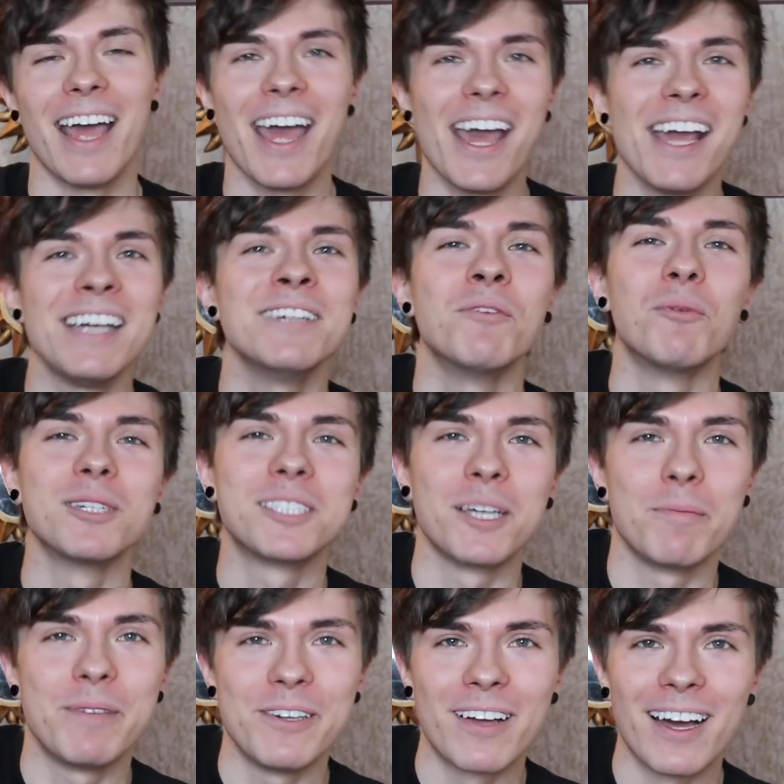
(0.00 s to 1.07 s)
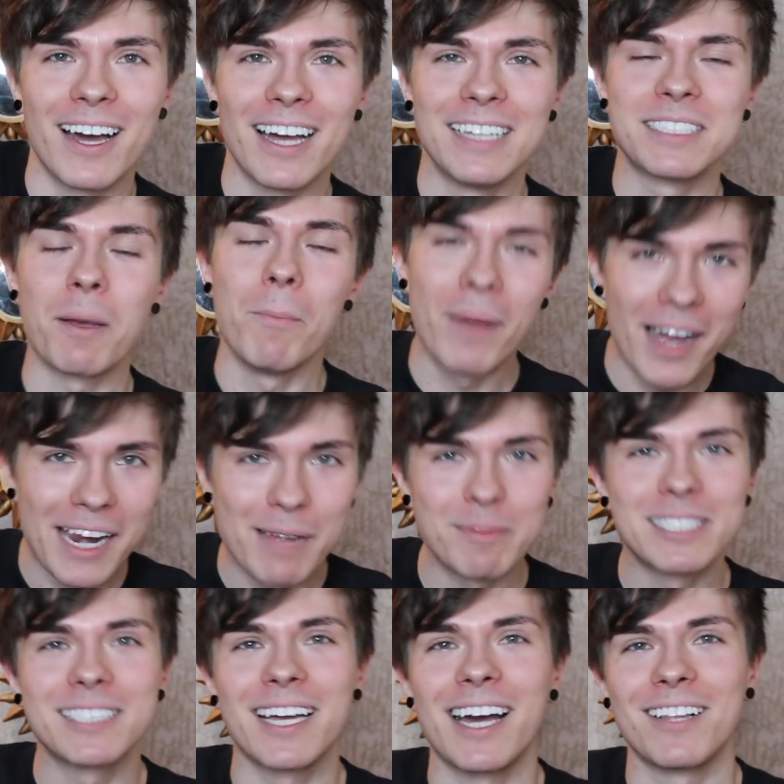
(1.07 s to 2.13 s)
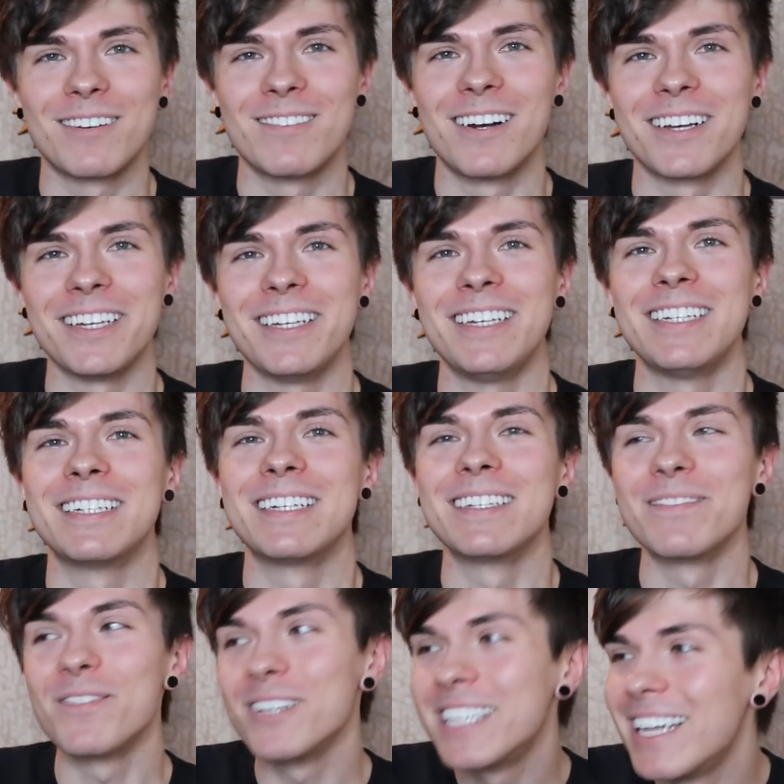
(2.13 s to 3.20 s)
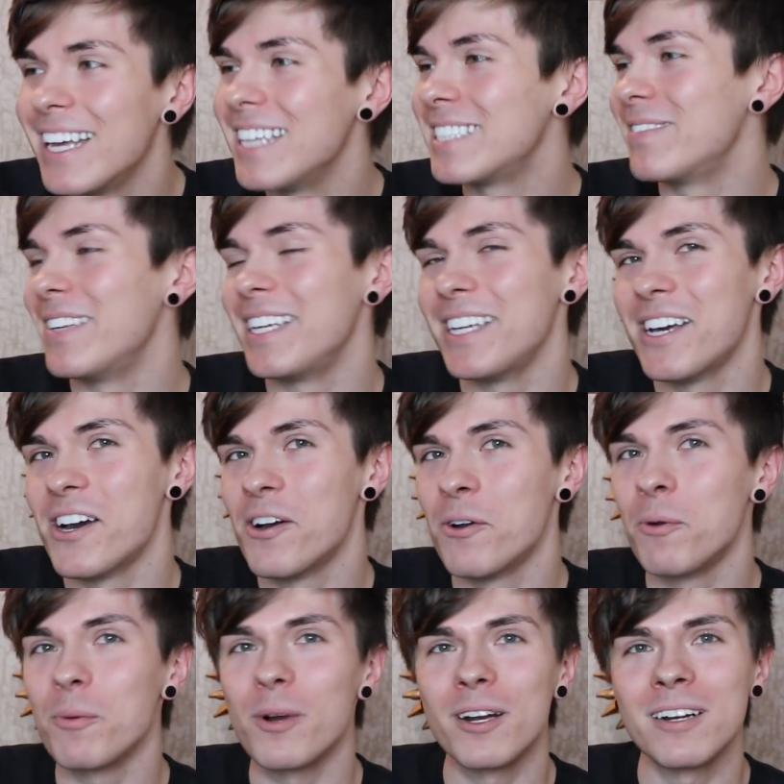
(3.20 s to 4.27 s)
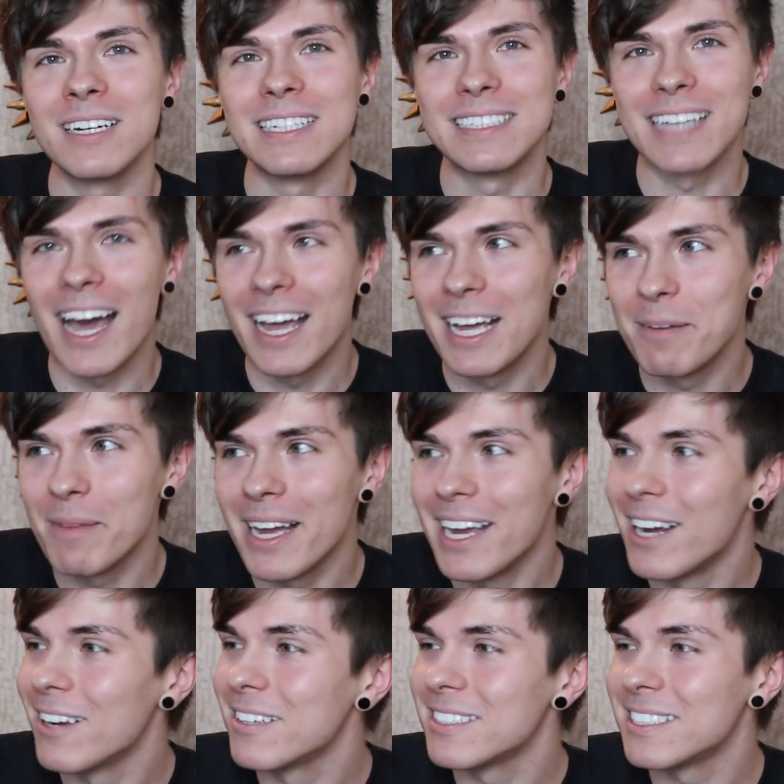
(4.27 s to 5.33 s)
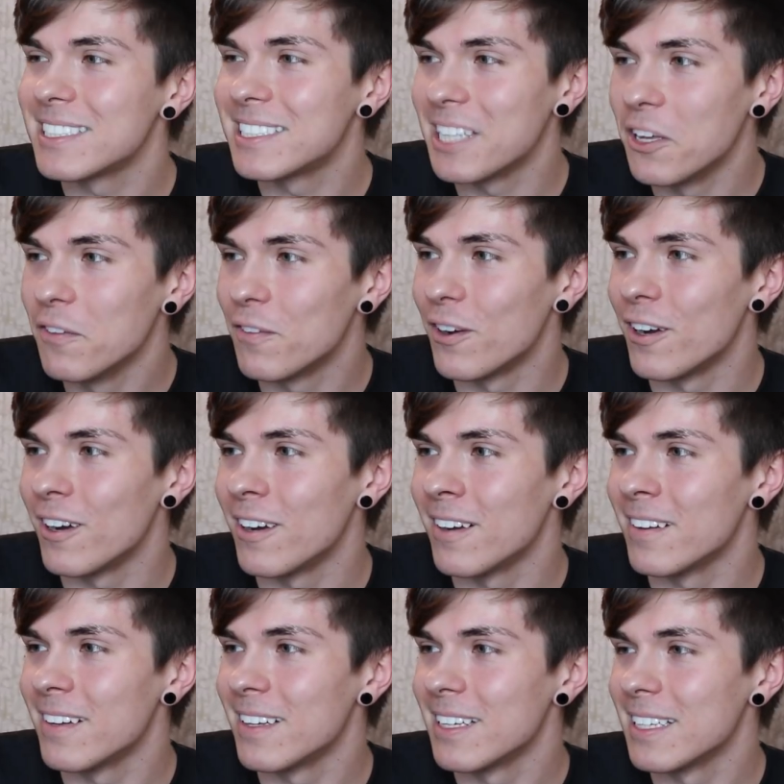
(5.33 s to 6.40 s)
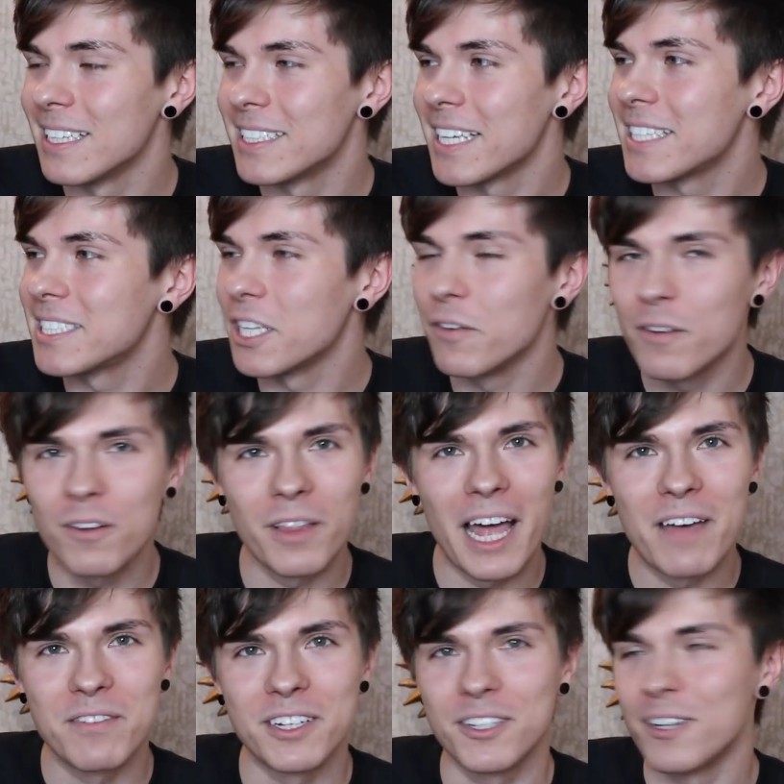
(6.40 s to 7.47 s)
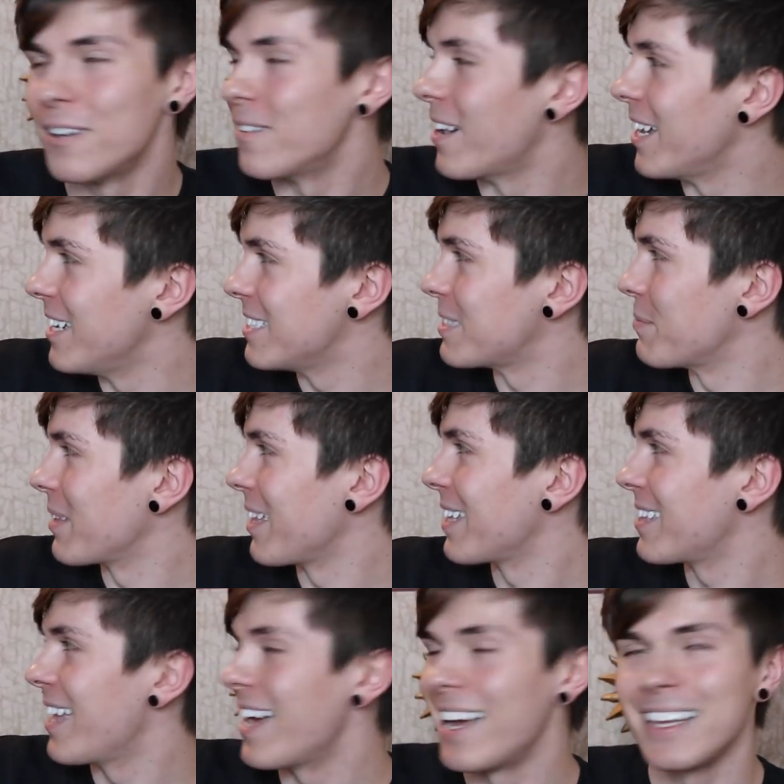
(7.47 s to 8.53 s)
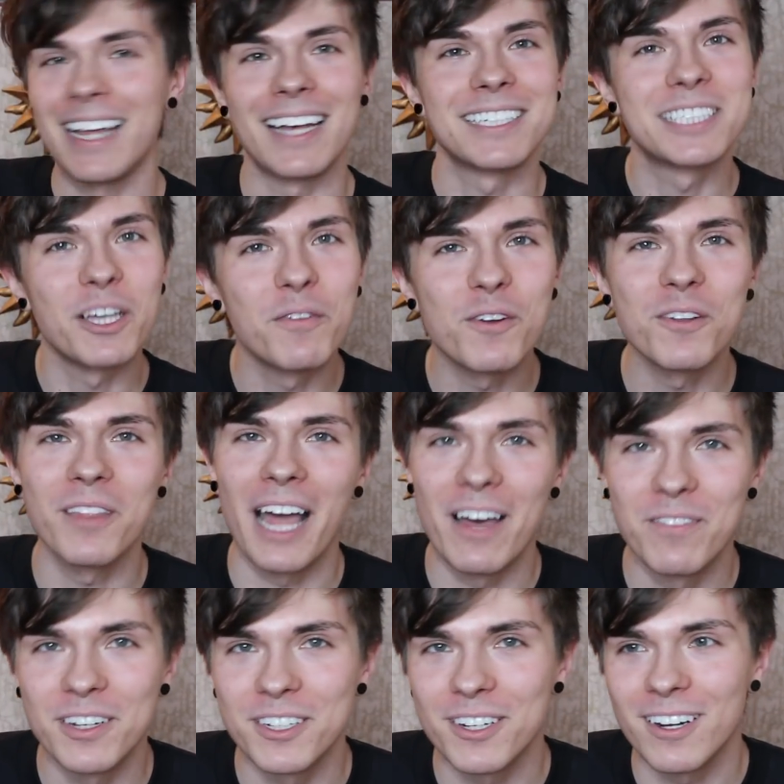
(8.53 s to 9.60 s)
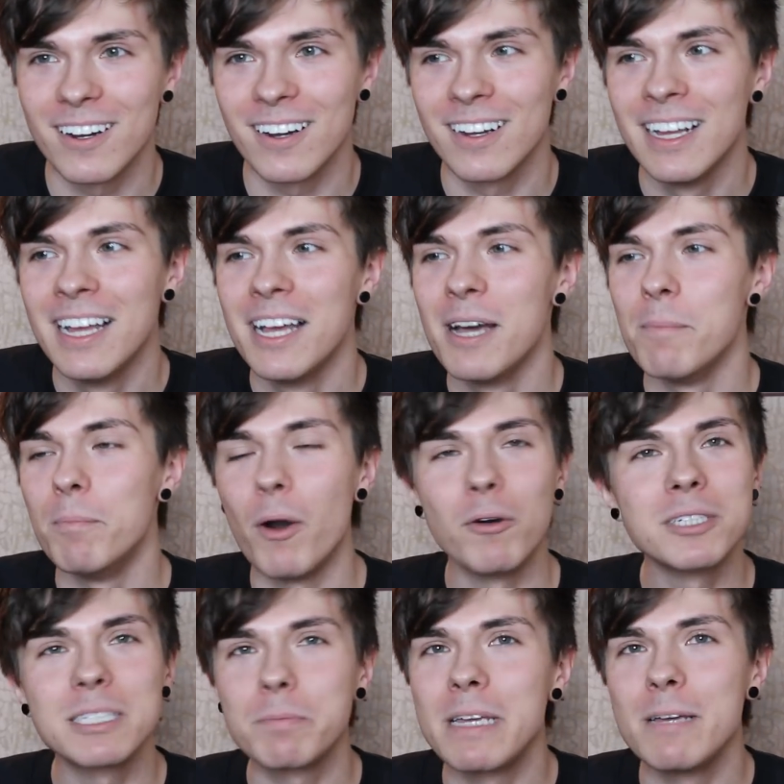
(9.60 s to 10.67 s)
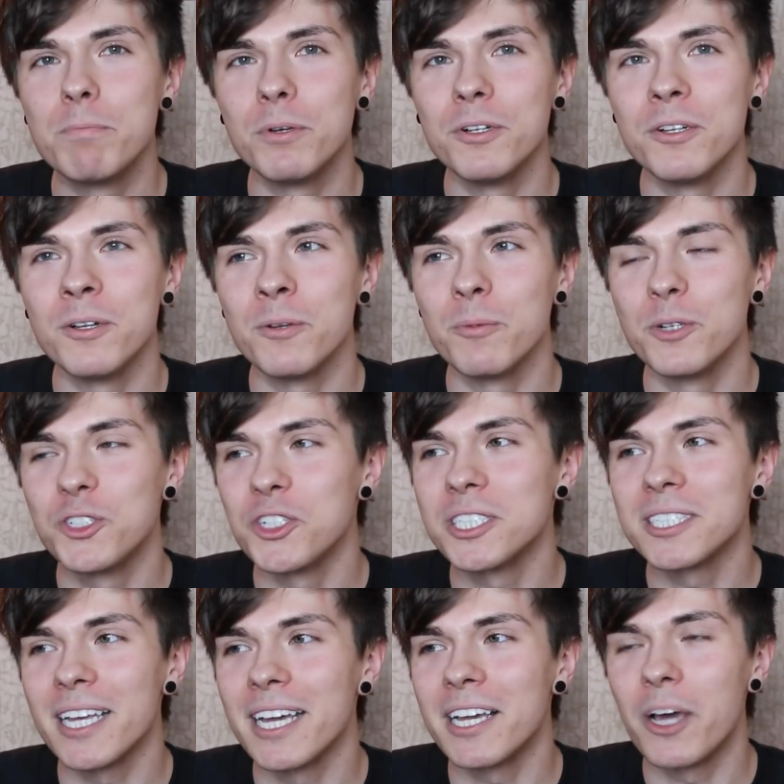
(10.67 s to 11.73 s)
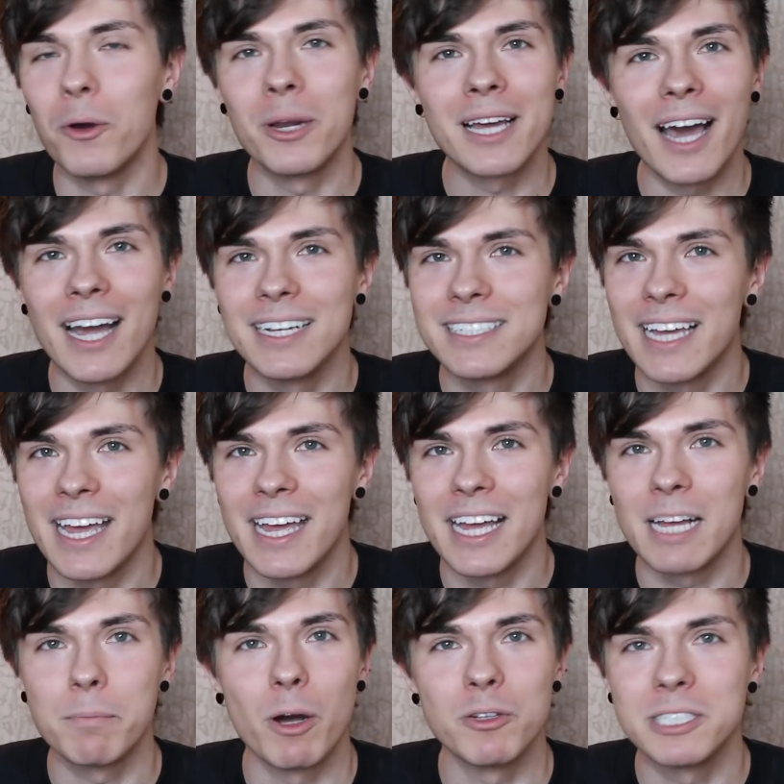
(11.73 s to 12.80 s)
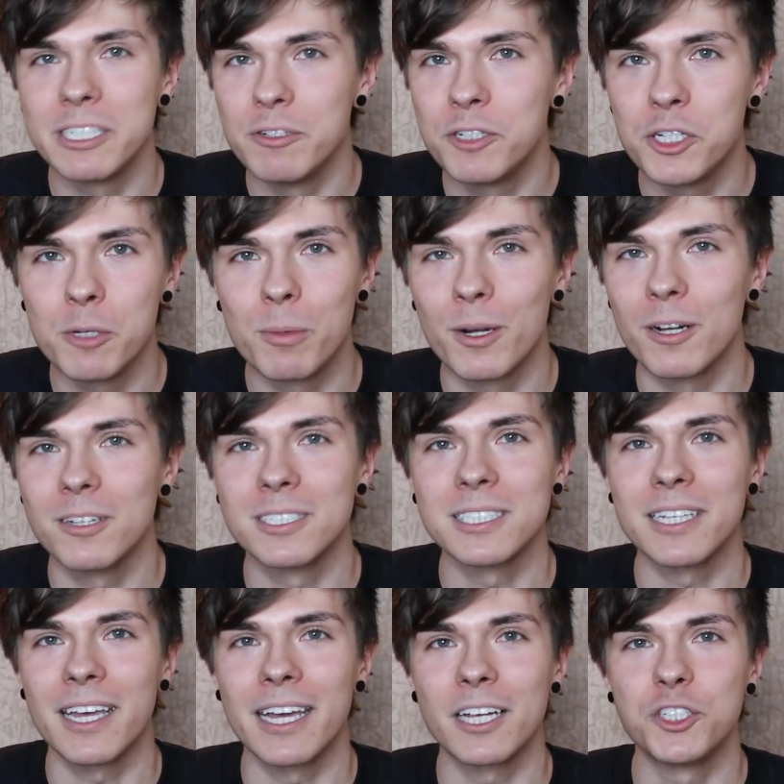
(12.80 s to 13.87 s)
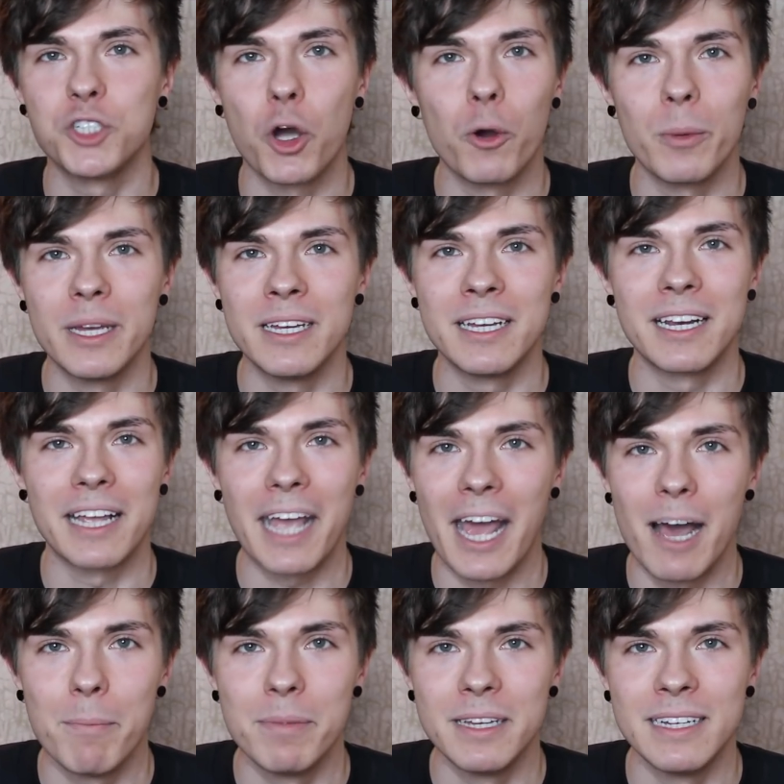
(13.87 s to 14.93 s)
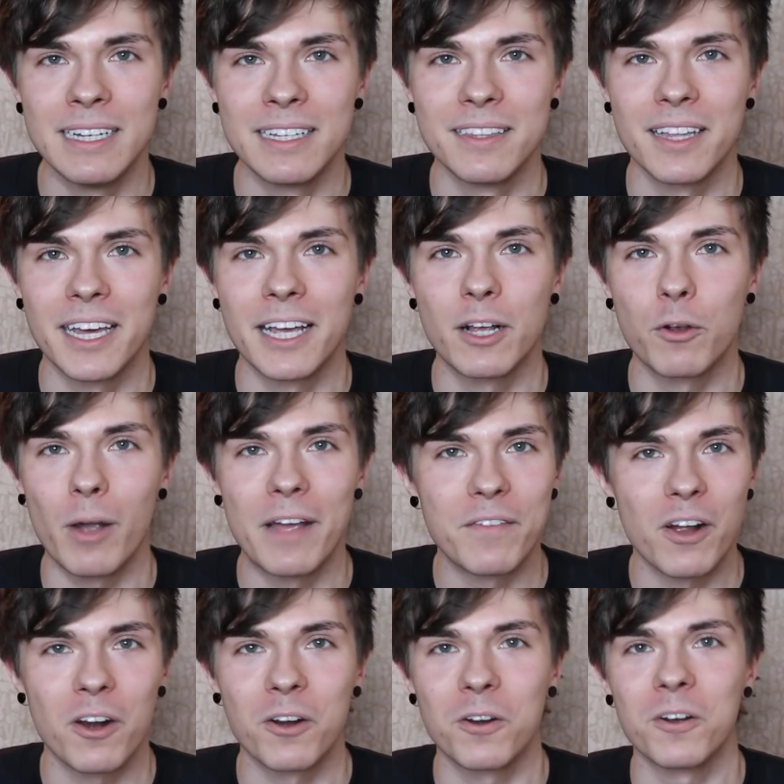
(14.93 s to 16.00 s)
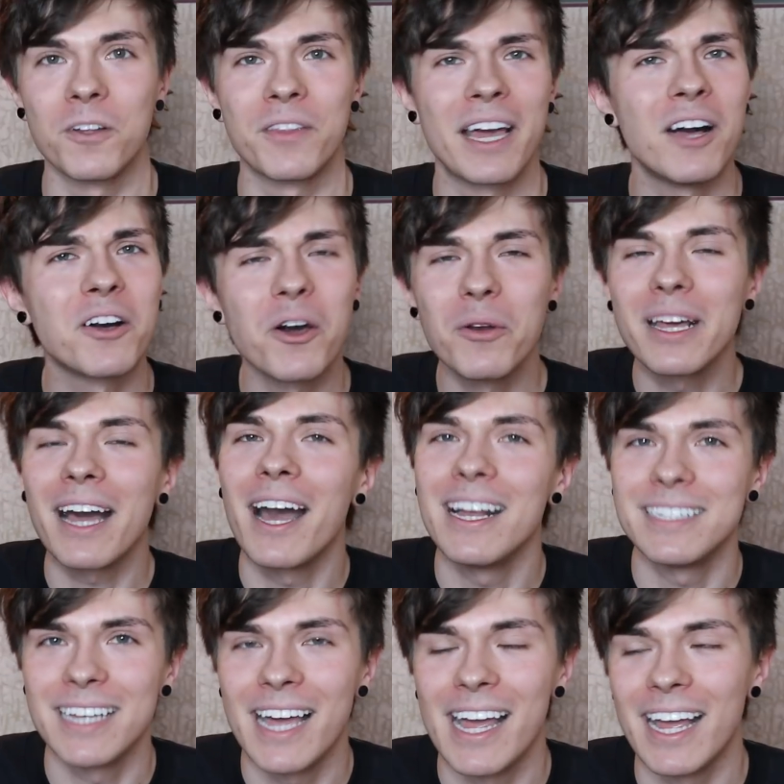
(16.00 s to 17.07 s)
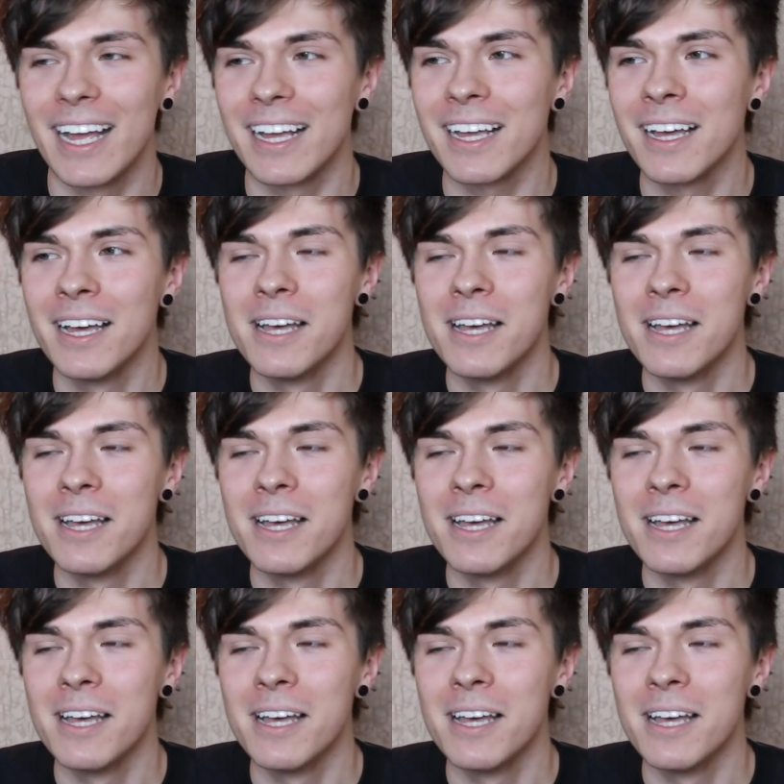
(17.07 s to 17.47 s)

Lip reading: Hey, what's up, you guys? My name is Tyler Rugge. For today's video, we're dyeing my hair silver. It's like silver lavender, right? Something like that. Yeah, silver lavender. Most people would just like go to Guy Tang. Most YouTubers like Joey and Gabby and like Graveyard Girl, they all go to Guy Tang.